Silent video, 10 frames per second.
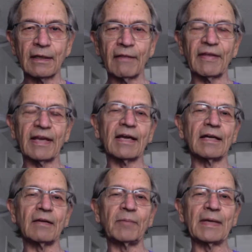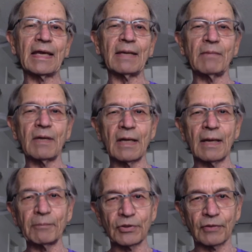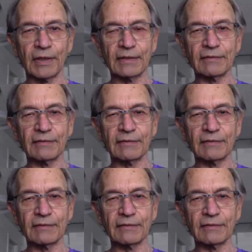they kind of became numb to it.